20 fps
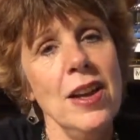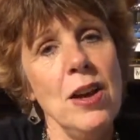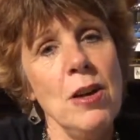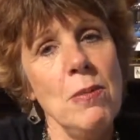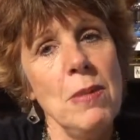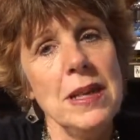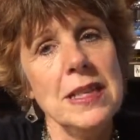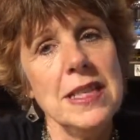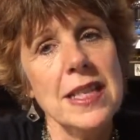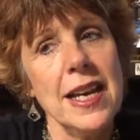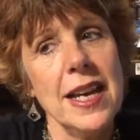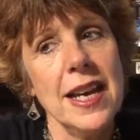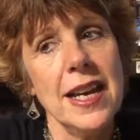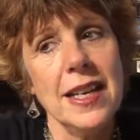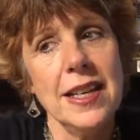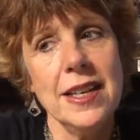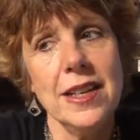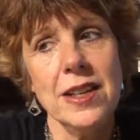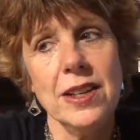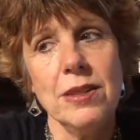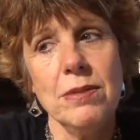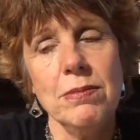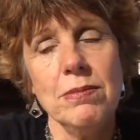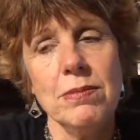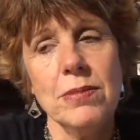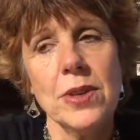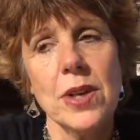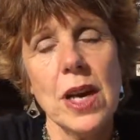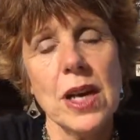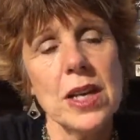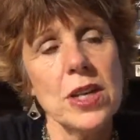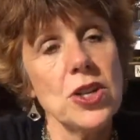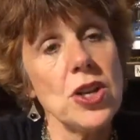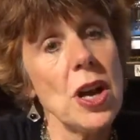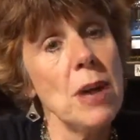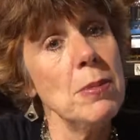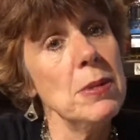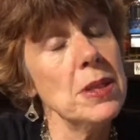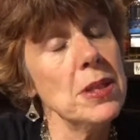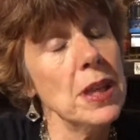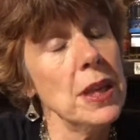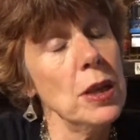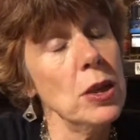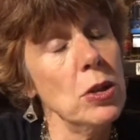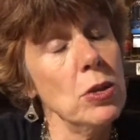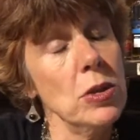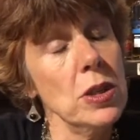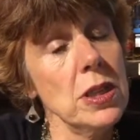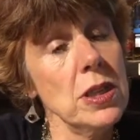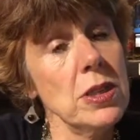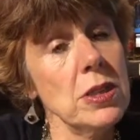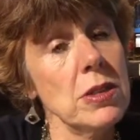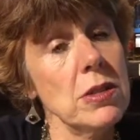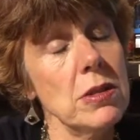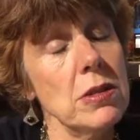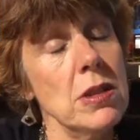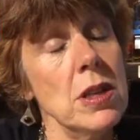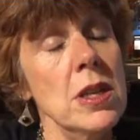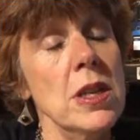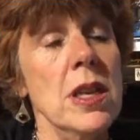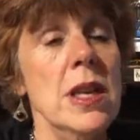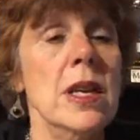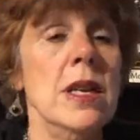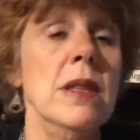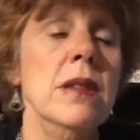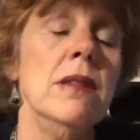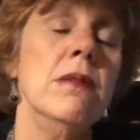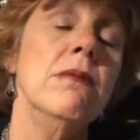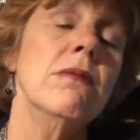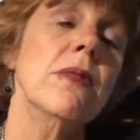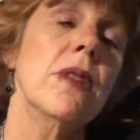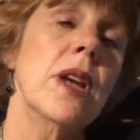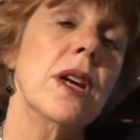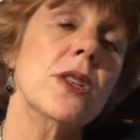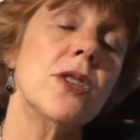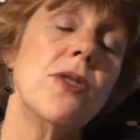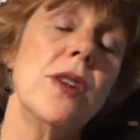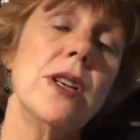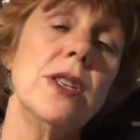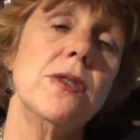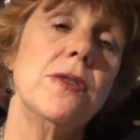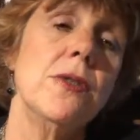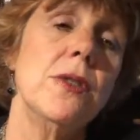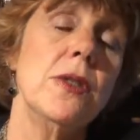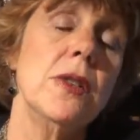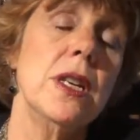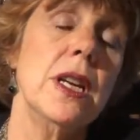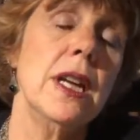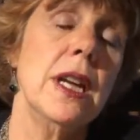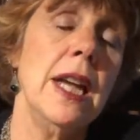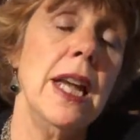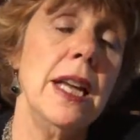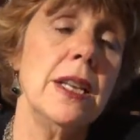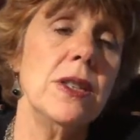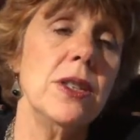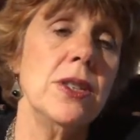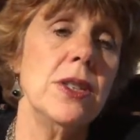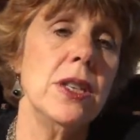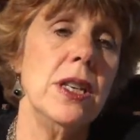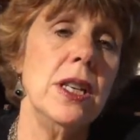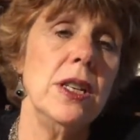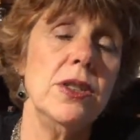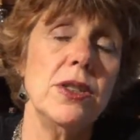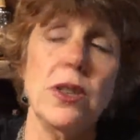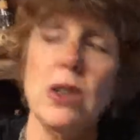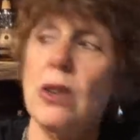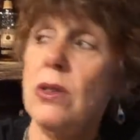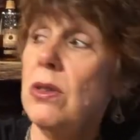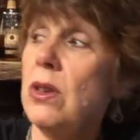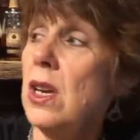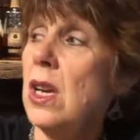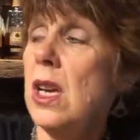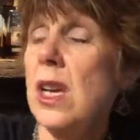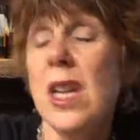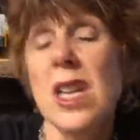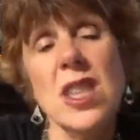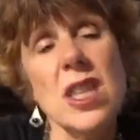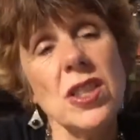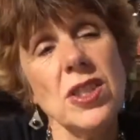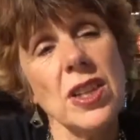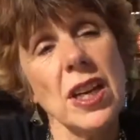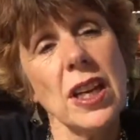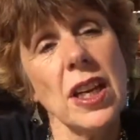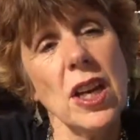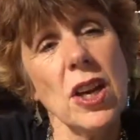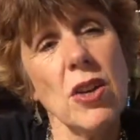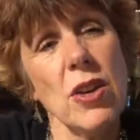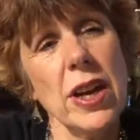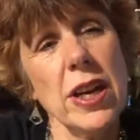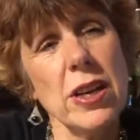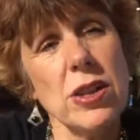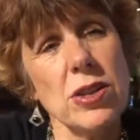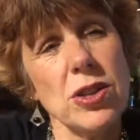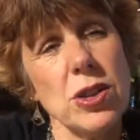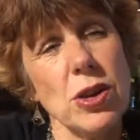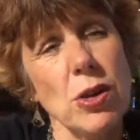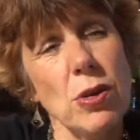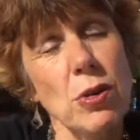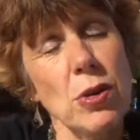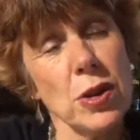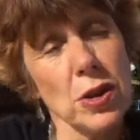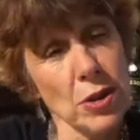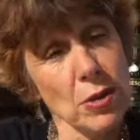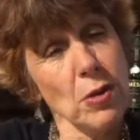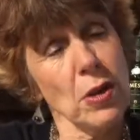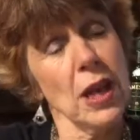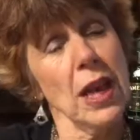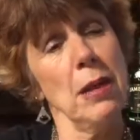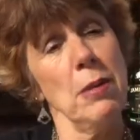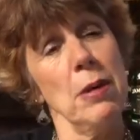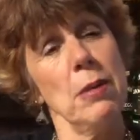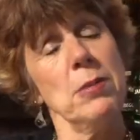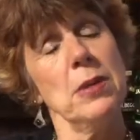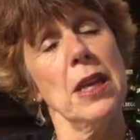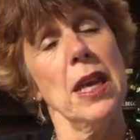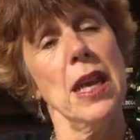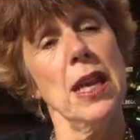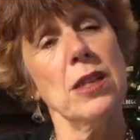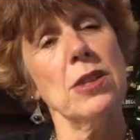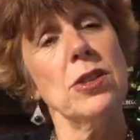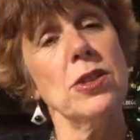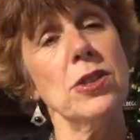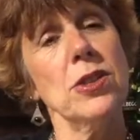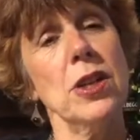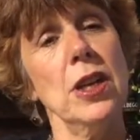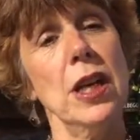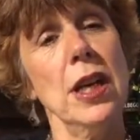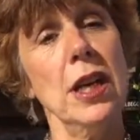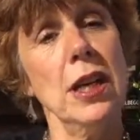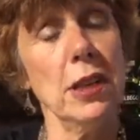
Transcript: Oh, my dad got a job in St. Louis and then got transferred to Kansas City. So in the second grade or so, came up to Kansas City,